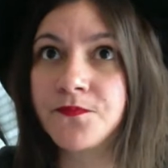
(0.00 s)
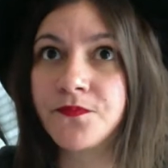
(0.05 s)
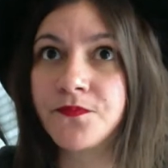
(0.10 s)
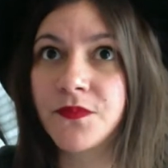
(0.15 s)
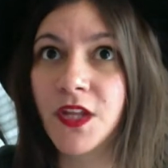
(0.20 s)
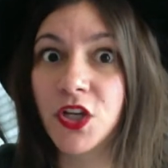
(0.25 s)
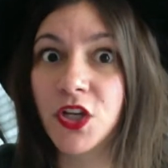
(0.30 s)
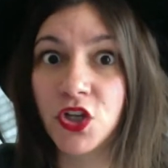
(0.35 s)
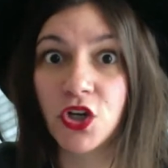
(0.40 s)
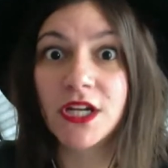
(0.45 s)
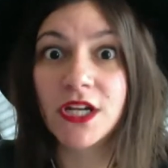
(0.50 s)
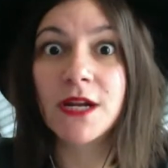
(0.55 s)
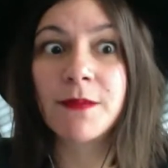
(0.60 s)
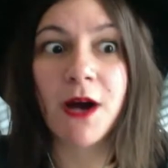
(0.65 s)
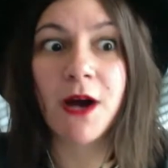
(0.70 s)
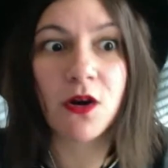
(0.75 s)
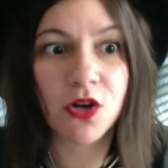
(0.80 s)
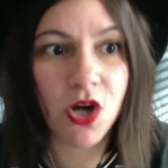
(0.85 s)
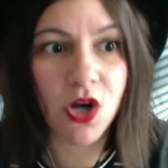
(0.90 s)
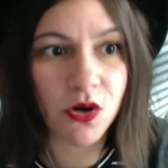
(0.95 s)
good
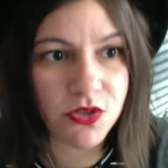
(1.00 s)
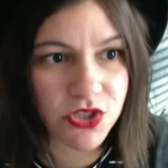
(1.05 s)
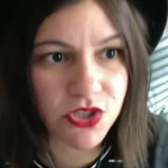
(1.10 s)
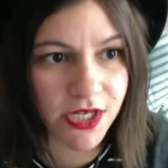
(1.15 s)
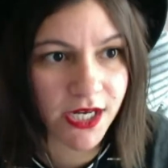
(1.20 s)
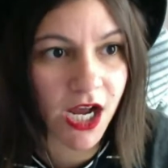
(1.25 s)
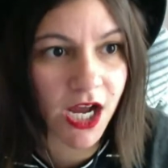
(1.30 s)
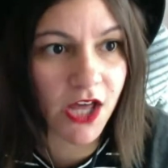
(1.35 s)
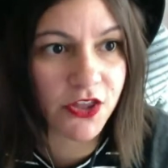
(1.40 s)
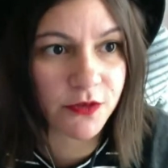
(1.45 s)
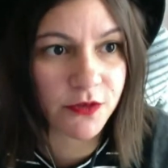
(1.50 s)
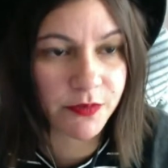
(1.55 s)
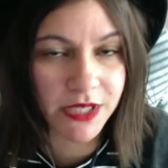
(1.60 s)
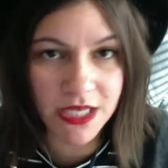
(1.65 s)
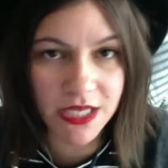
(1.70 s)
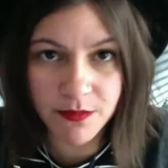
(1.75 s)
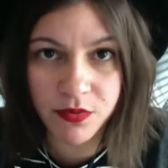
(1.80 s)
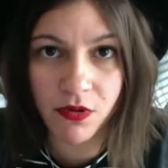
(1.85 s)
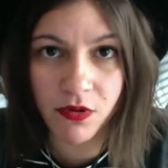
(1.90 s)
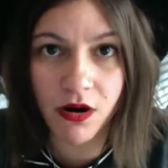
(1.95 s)
about coaching other
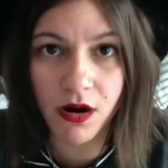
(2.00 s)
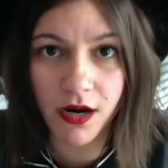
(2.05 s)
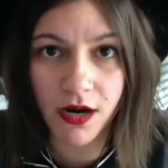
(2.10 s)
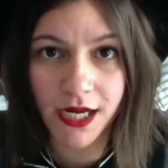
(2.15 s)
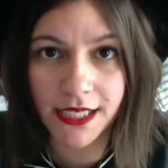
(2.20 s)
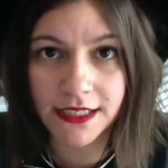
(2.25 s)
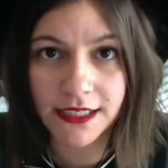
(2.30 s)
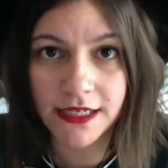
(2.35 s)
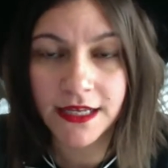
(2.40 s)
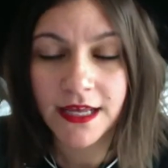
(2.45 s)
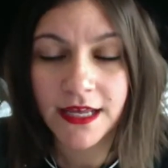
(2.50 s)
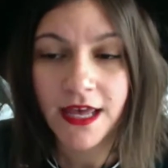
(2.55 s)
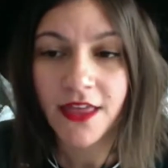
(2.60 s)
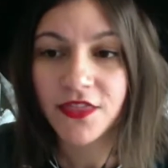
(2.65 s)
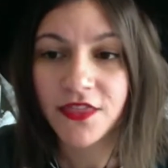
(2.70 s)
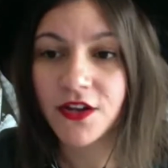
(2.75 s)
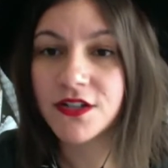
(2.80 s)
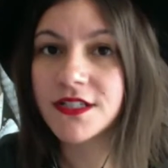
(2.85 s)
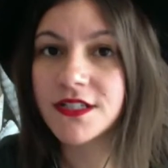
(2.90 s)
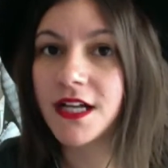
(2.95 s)
people on
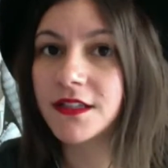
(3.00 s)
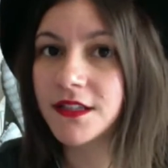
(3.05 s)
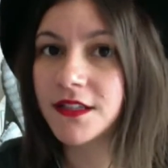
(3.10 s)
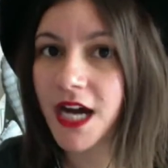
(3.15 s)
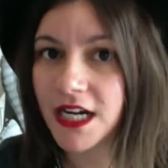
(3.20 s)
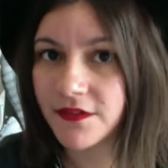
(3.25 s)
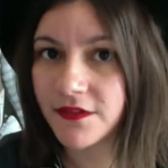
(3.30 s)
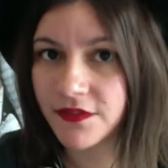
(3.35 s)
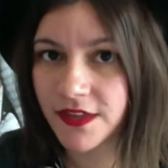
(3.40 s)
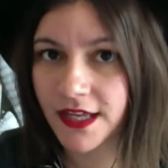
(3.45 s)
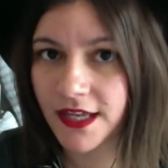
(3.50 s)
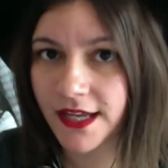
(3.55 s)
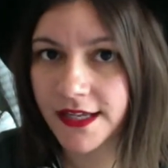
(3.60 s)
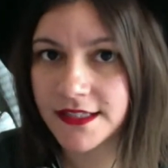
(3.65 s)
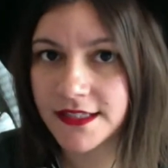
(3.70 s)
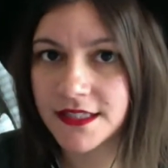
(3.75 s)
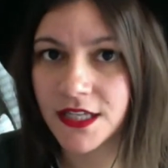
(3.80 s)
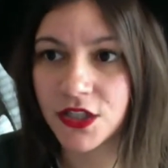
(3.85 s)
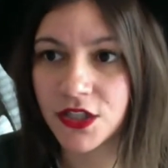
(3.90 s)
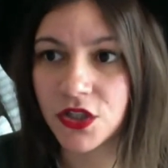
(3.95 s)
there's a lot of things
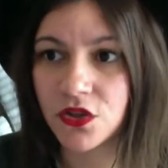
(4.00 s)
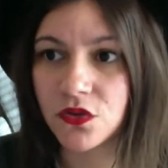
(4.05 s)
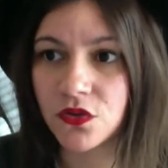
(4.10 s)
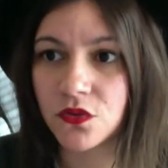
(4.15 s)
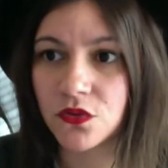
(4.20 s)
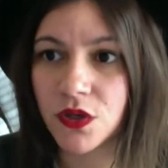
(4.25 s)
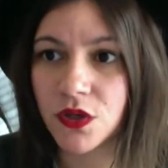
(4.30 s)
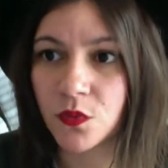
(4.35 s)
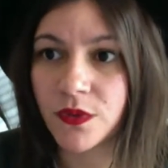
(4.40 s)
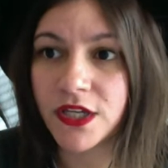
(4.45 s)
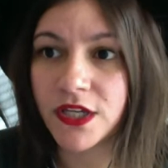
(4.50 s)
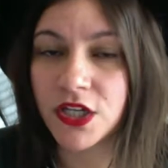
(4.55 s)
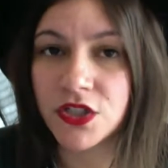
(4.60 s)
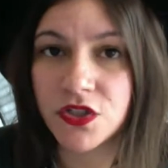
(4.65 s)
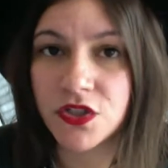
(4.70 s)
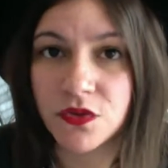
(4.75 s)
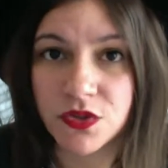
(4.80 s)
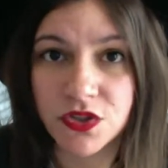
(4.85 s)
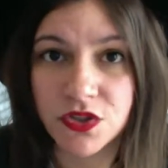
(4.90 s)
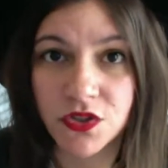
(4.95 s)
that you that we can
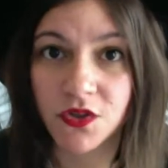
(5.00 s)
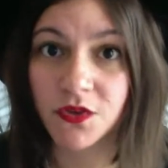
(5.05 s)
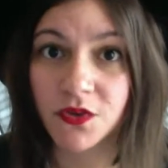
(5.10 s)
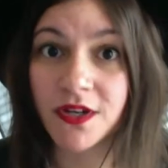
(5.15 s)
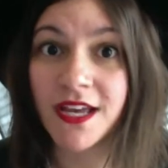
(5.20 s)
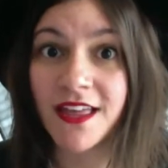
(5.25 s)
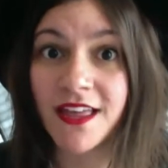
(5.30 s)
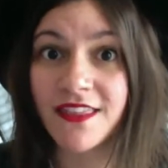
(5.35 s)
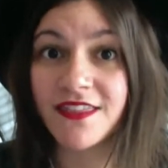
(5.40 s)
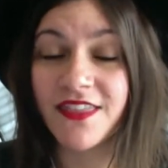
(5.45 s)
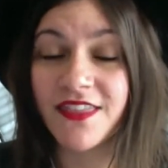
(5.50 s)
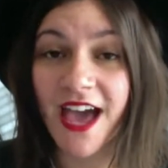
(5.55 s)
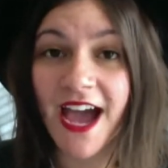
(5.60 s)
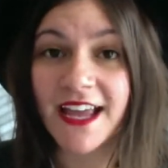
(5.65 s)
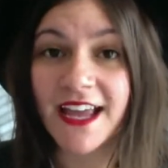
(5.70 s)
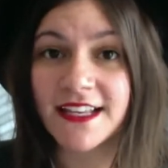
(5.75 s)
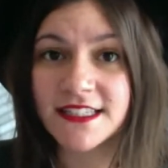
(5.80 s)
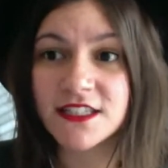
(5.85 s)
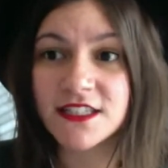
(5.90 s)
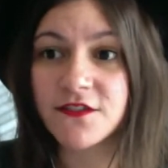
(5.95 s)
do so that
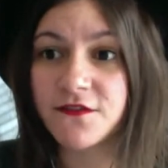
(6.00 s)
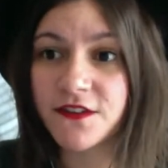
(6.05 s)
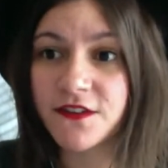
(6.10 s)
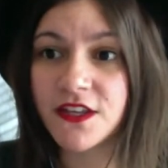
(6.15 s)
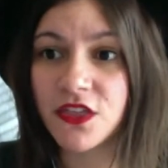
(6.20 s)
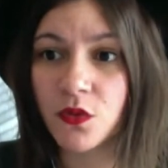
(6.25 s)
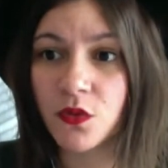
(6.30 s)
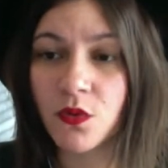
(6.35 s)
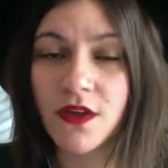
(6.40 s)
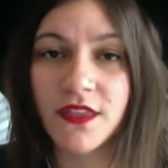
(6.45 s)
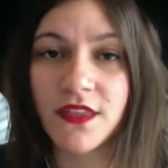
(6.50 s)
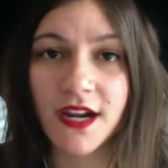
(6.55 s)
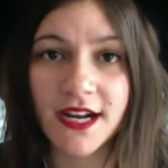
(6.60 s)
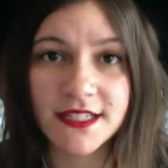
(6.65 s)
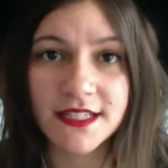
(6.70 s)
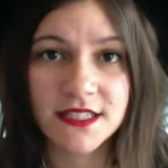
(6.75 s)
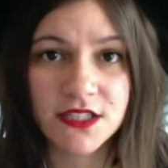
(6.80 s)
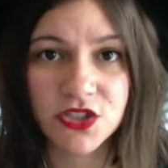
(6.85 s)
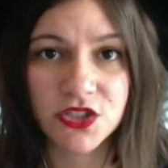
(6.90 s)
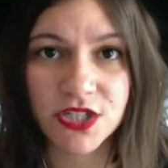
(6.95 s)
is the fifth one that i
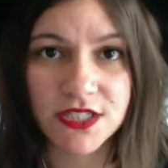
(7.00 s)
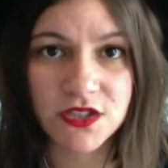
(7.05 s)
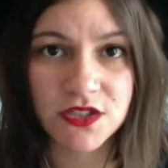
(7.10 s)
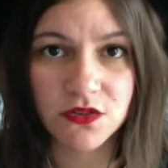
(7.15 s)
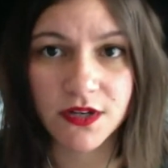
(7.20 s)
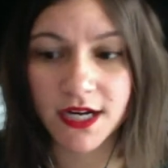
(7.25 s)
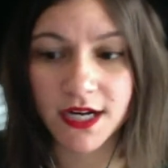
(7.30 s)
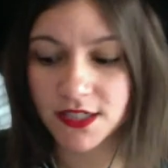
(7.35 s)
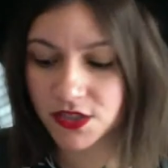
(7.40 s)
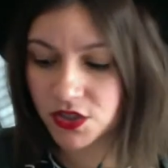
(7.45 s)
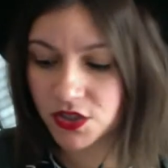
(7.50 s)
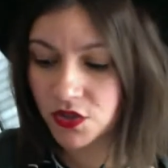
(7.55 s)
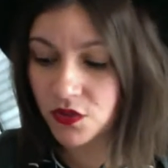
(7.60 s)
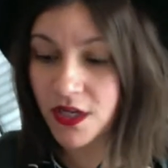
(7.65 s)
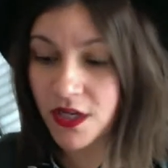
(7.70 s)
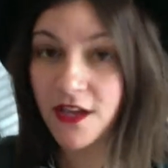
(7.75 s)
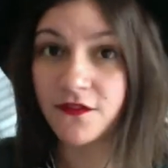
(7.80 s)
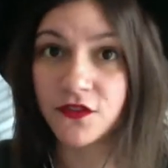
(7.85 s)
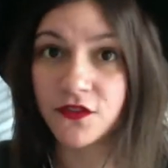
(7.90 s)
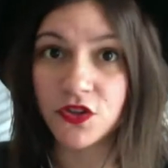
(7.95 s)
suggest you guys do
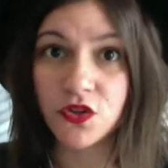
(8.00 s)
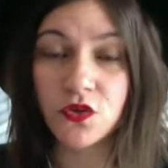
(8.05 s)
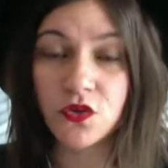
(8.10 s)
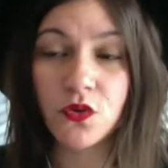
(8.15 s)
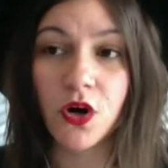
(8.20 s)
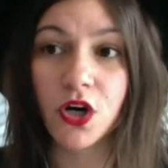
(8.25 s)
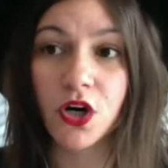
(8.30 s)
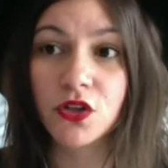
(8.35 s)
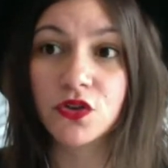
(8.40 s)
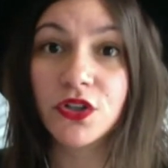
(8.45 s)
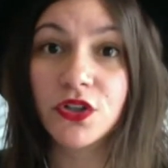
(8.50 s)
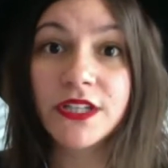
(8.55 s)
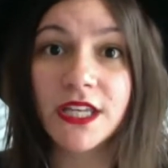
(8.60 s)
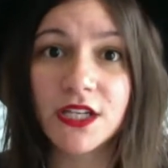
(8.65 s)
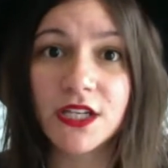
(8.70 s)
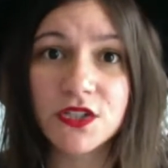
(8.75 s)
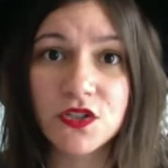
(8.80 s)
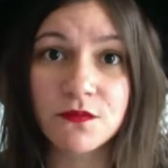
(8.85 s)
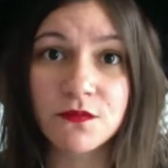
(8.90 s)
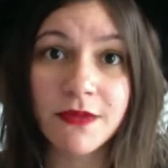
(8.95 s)
if you are looking
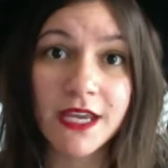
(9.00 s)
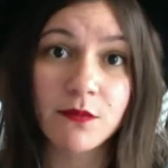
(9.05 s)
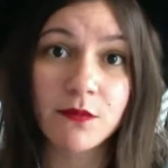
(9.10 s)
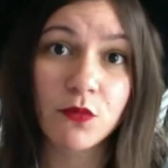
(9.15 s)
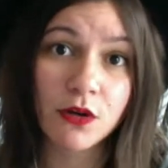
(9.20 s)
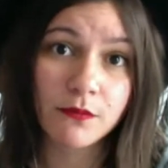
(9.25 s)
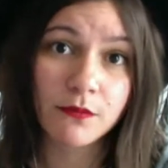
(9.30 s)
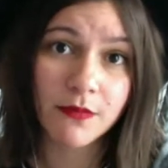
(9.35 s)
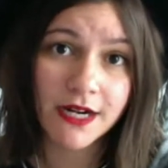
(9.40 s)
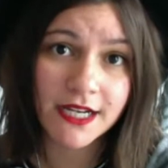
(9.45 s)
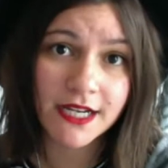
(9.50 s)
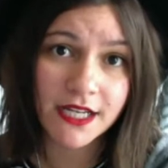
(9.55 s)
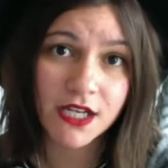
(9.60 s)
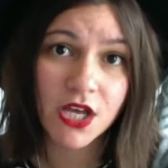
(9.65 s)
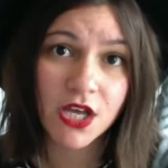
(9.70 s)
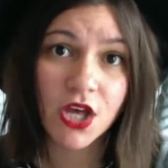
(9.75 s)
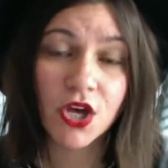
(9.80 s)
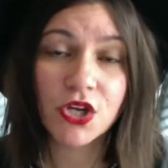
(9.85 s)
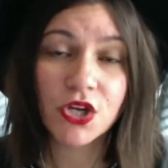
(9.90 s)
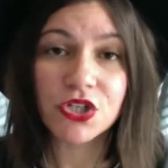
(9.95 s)
to make more money
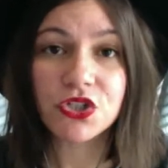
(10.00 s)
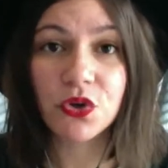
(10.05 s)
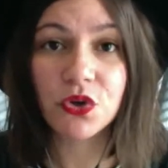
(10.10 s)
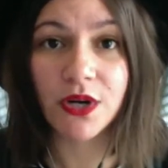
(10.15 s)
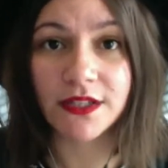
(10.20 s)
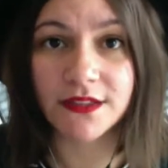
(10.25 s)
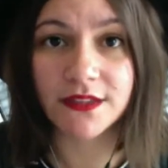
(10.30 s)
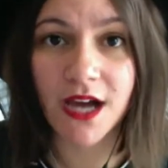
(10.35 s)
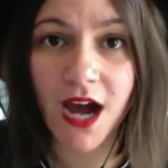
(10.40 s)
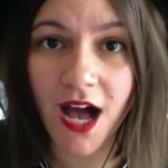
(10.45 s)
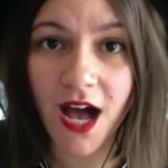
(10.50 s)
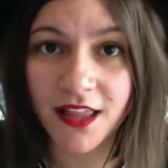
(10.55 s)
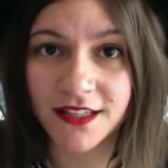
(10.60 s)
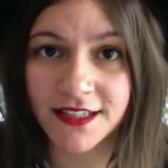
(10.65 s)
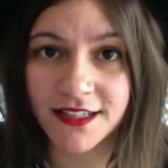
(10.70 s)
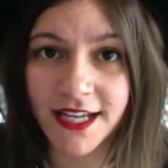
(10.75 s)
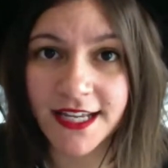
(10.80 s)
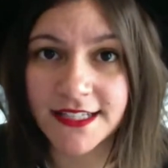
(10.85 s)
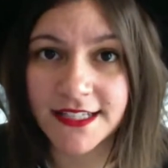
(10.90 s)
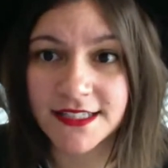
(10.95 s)
during the
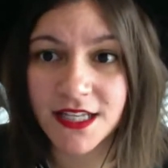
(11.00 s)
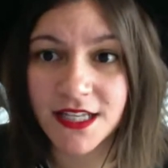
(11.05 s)
holidays